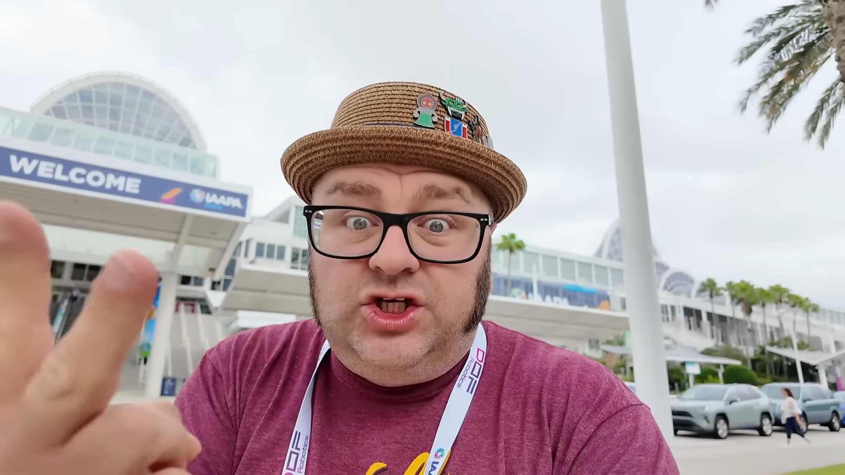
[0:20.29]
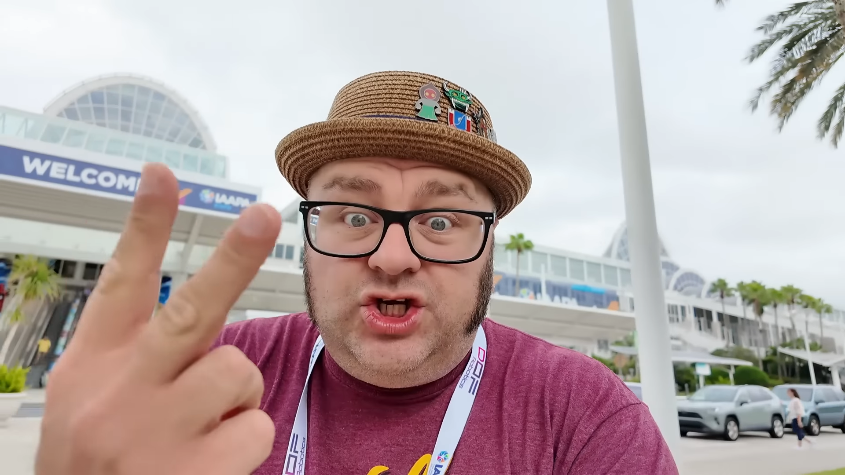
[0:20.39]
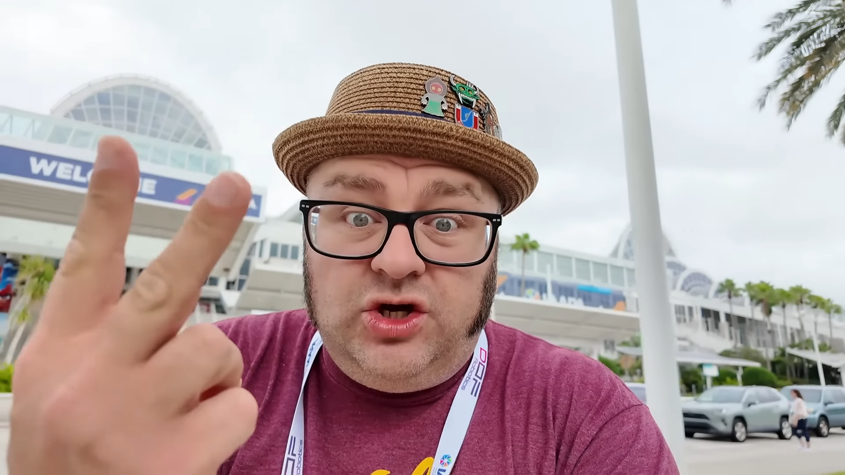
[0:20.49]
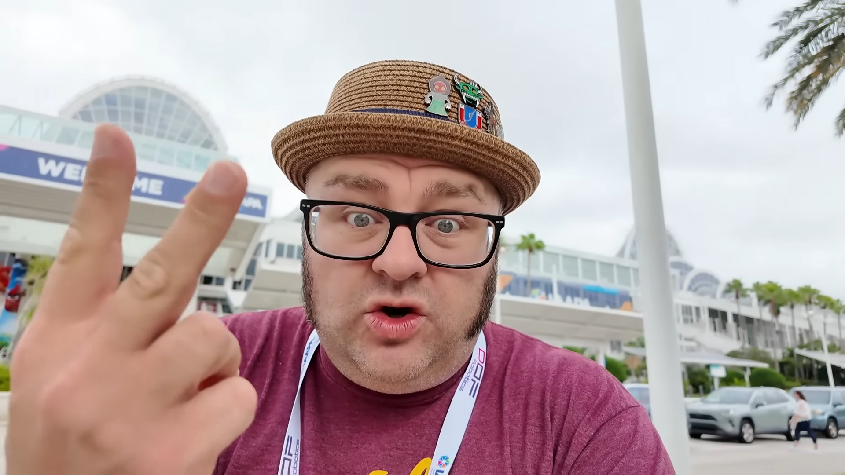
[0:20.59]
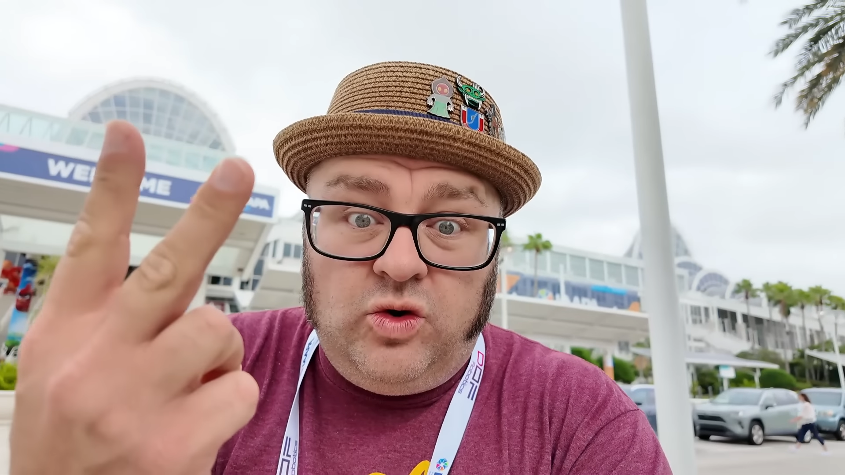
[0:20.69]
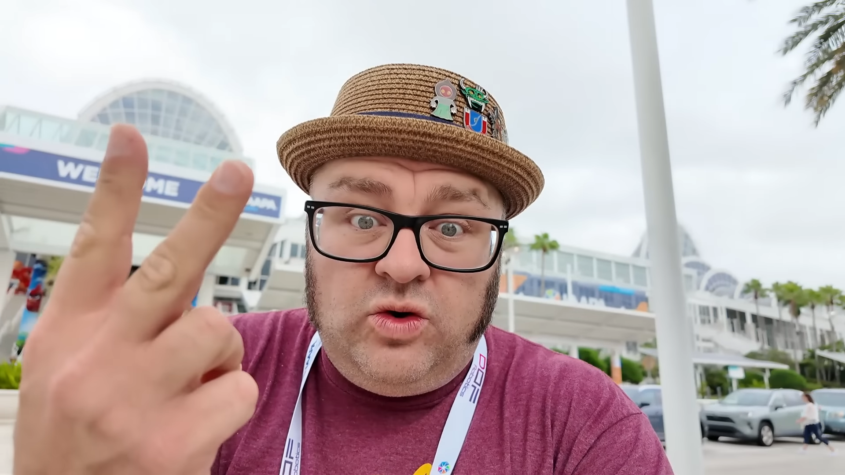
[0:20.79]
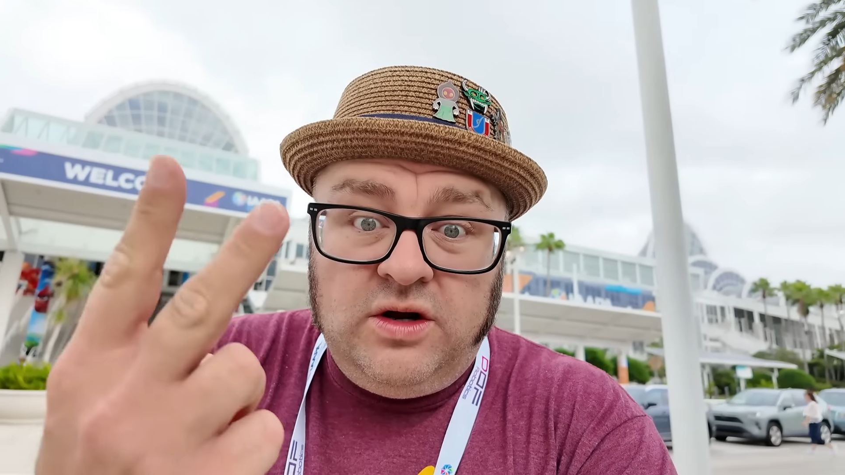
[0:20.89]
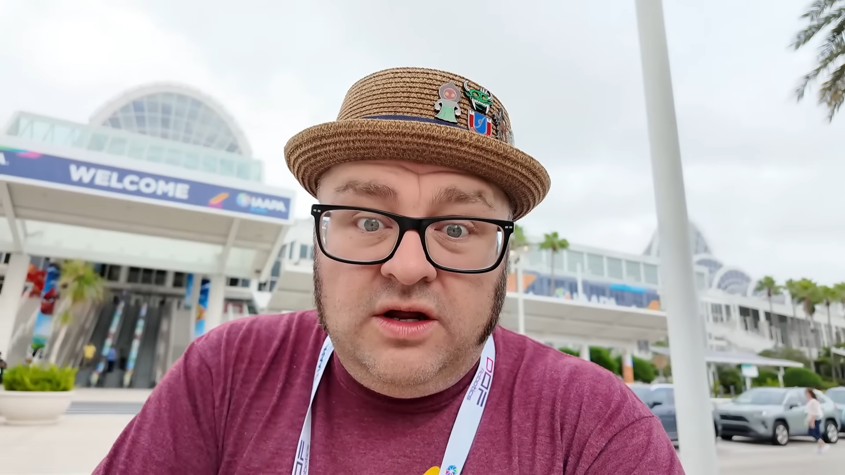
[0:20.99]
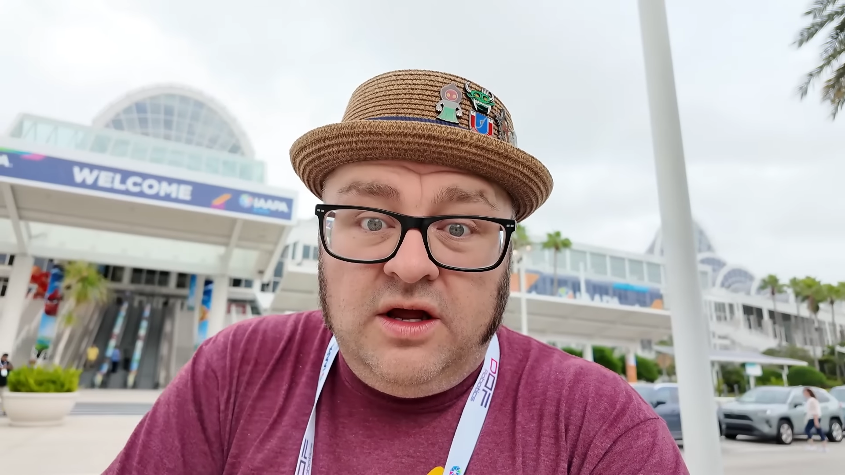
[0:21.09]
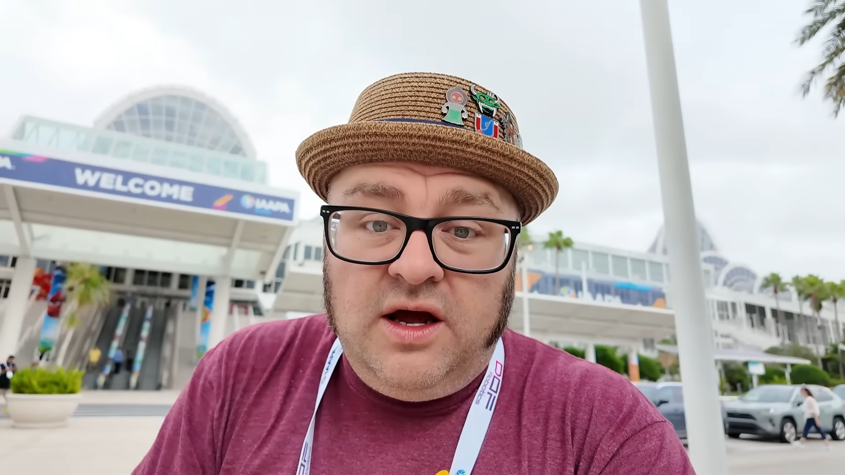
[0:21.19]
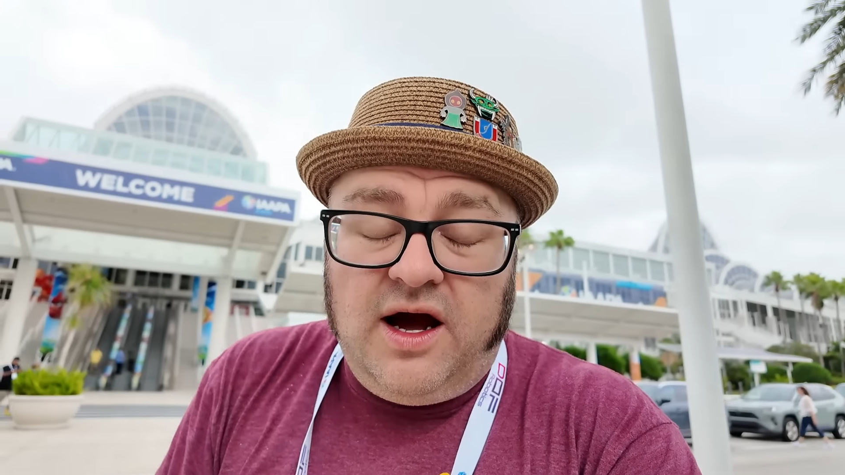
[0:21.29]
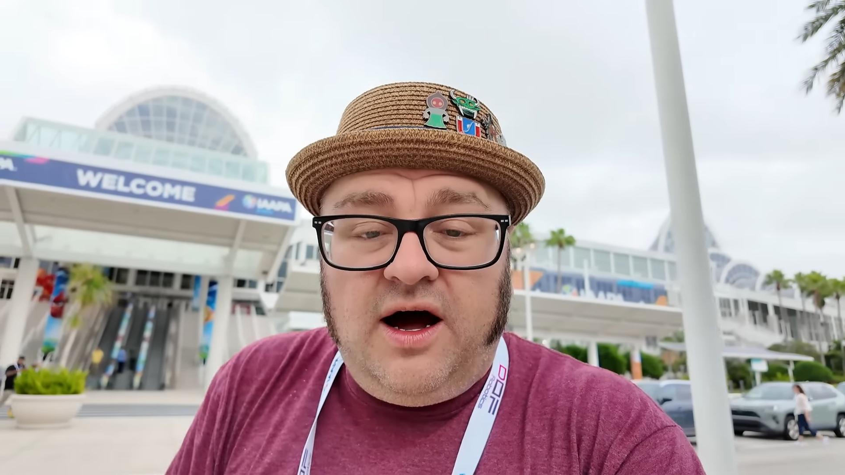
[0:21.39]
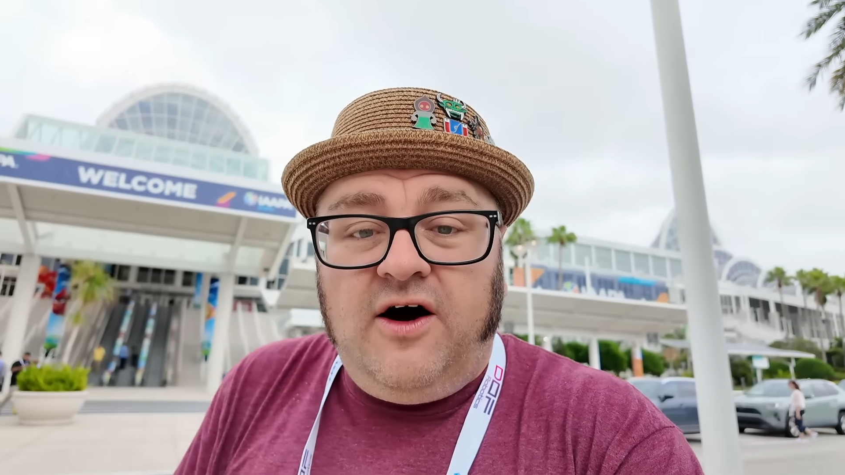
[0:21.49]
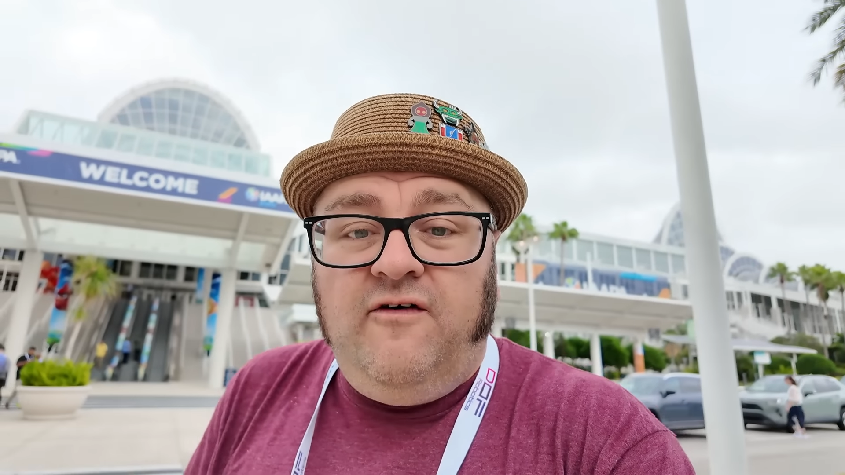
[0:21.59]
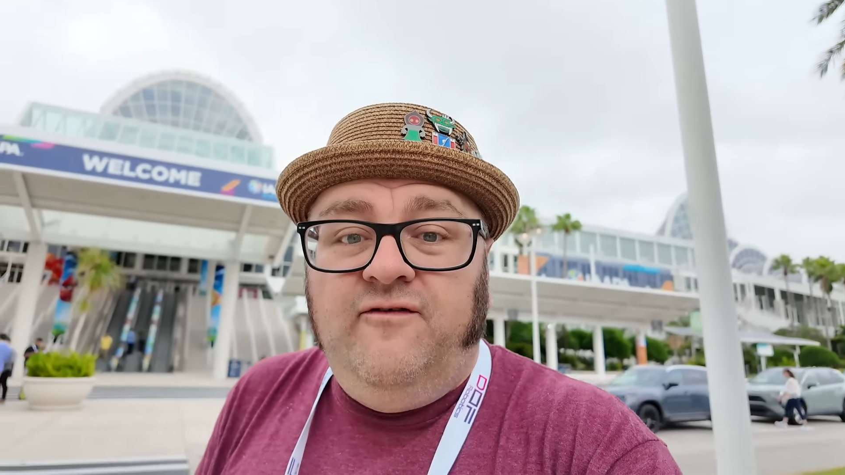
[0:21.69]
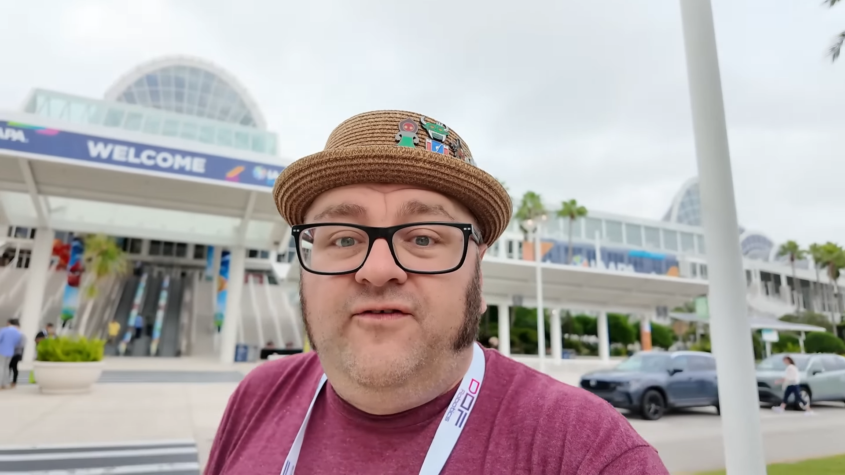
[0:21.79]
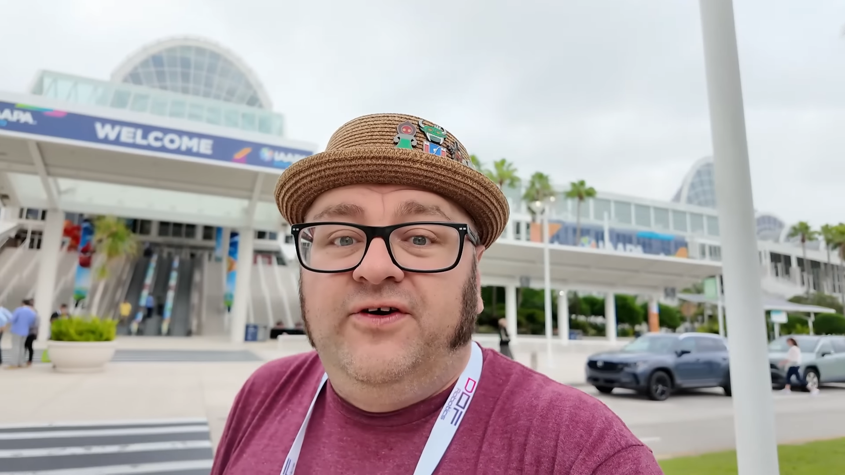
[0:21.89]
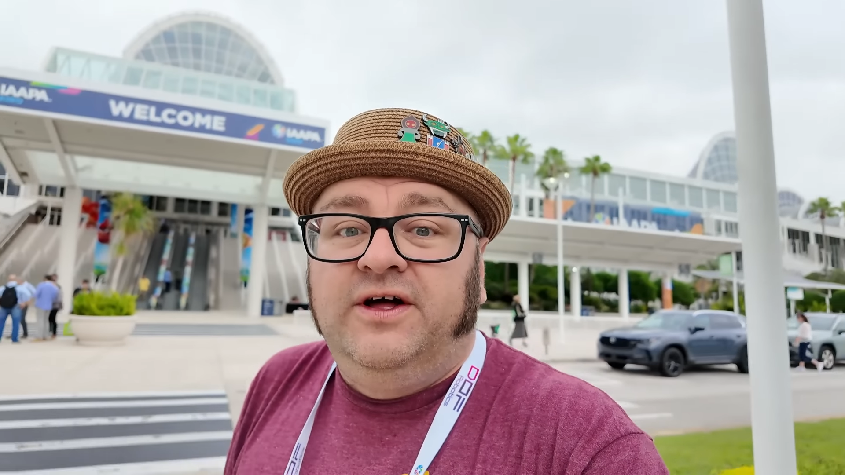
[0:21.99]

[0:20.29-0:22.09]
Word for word: two of